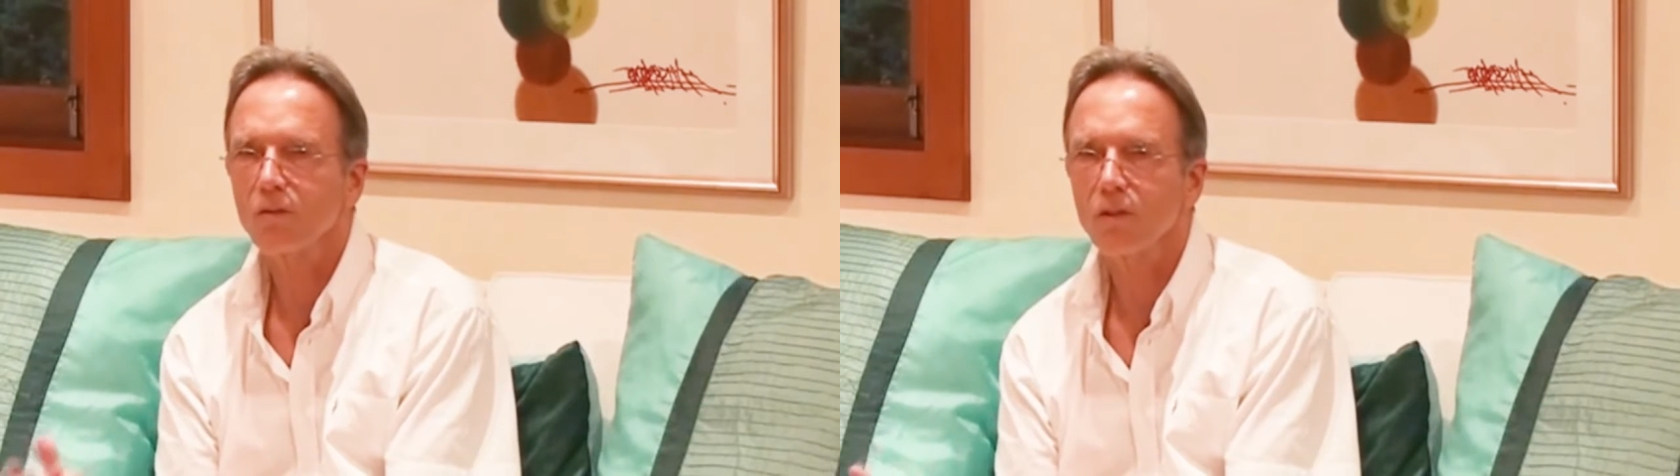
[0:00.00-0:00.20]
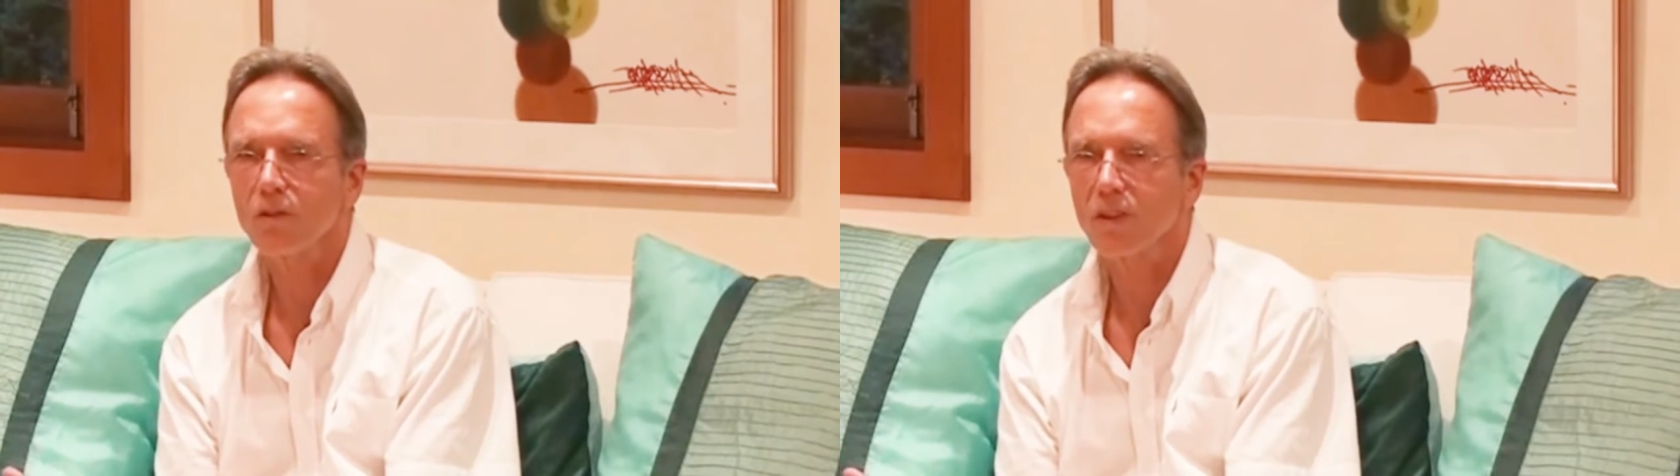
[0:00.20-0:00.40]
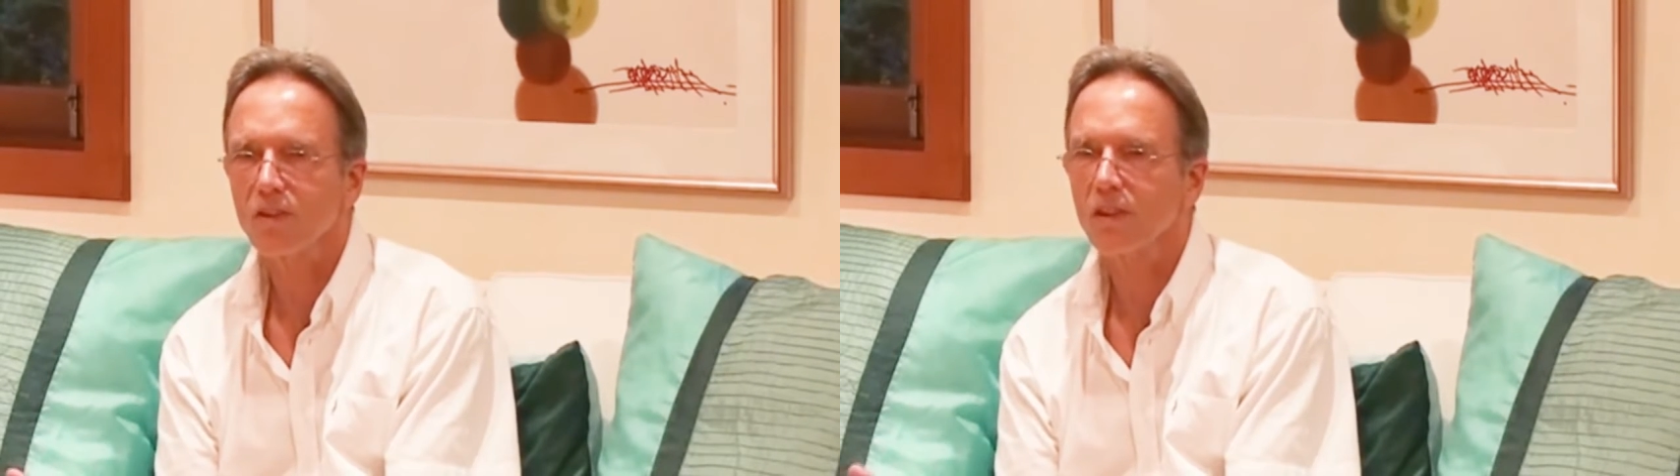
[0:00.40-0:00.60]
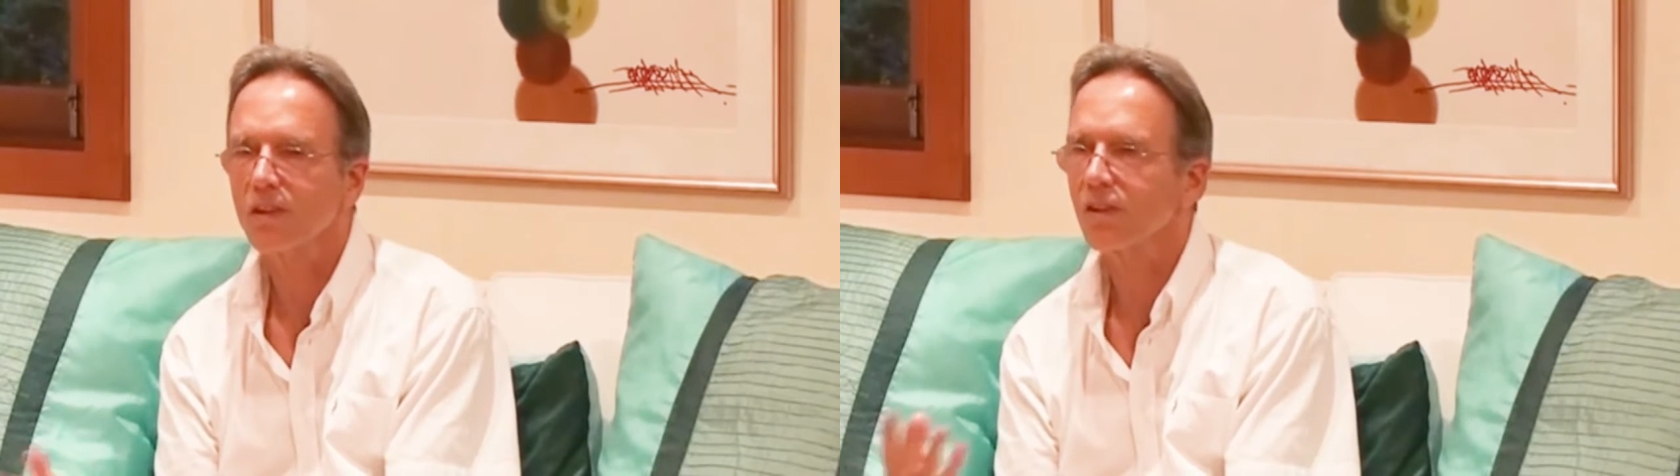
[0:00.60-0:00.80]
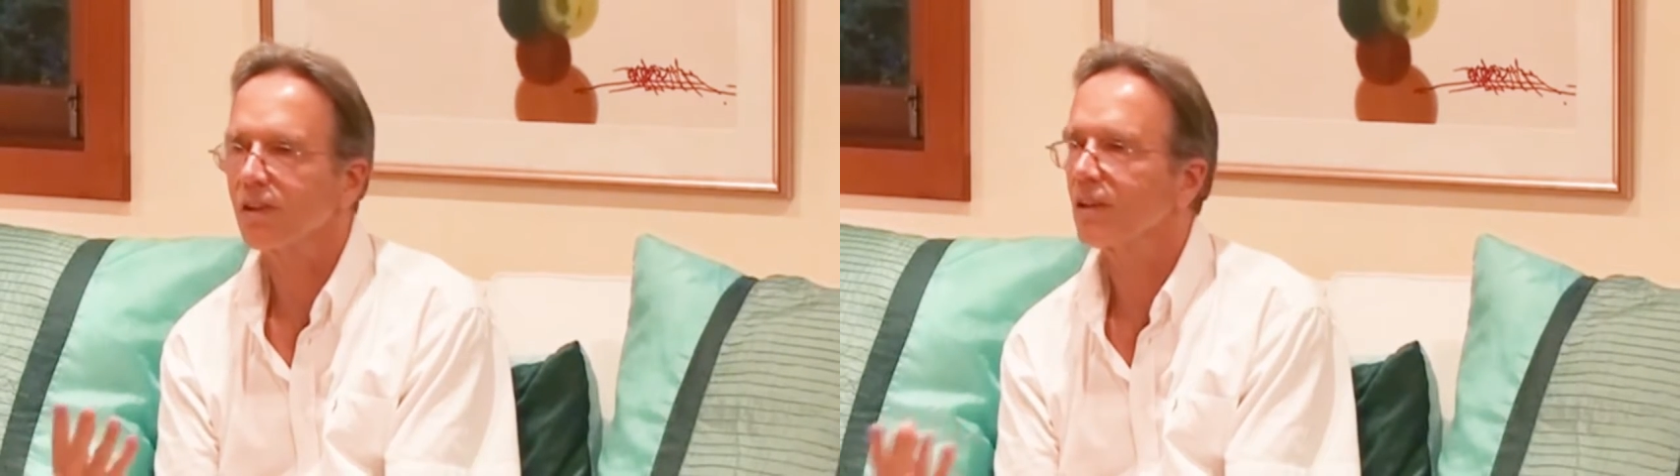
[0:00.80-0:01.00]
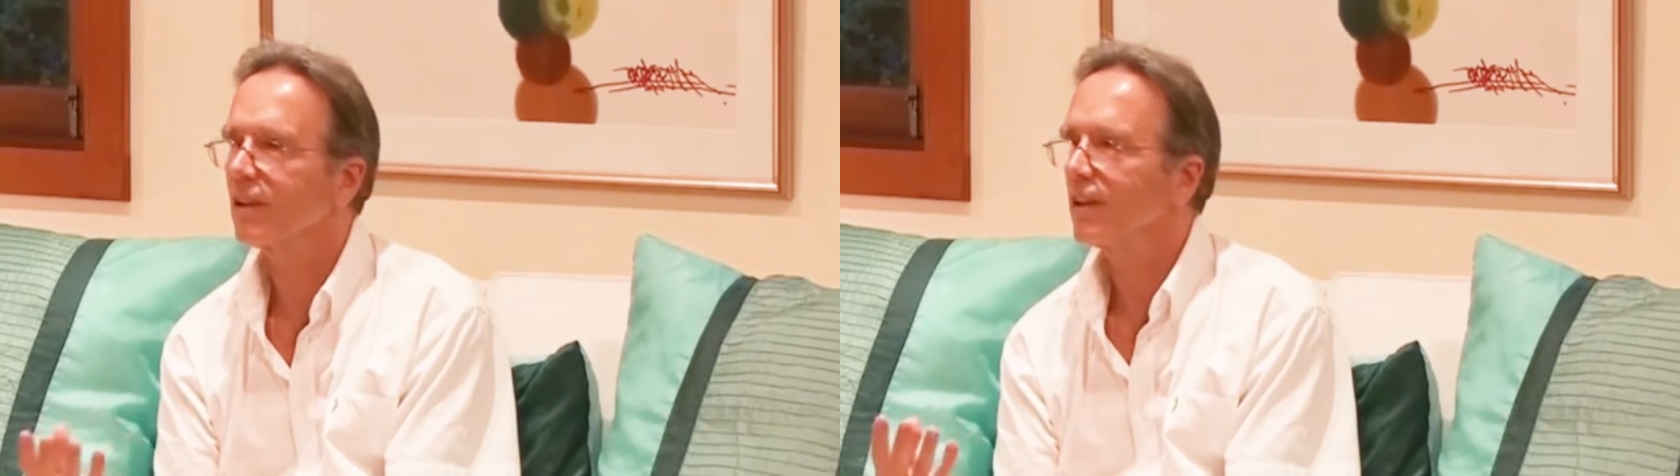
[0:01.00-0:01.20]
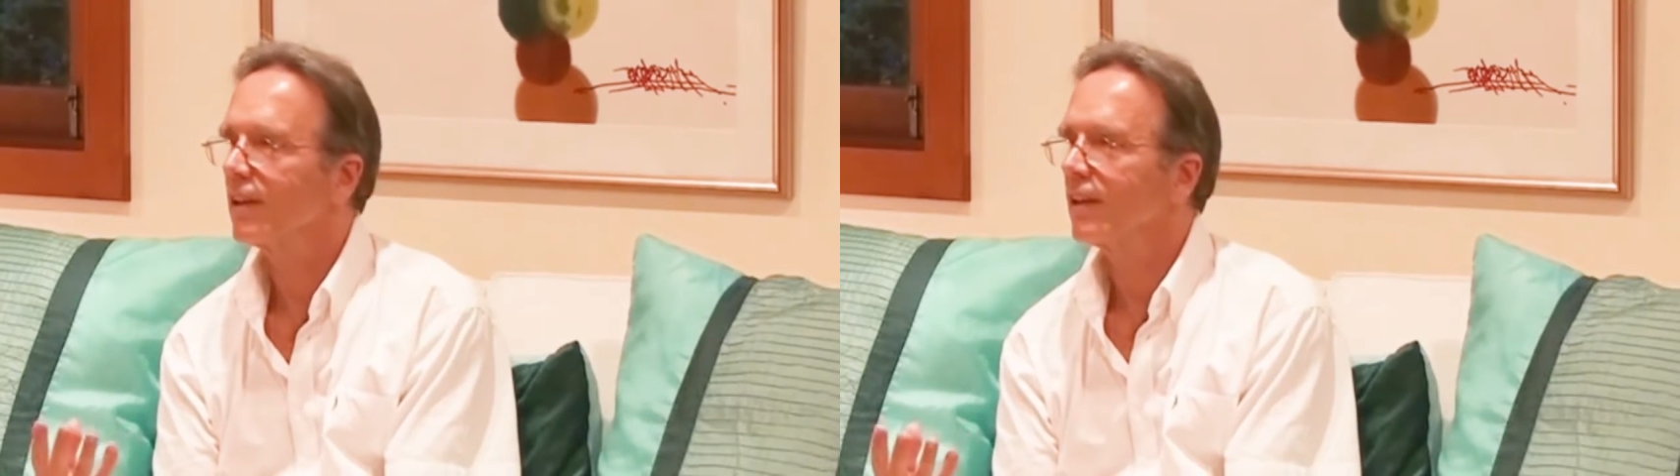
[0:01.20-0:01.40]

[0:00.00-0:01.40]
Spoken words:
for a visit or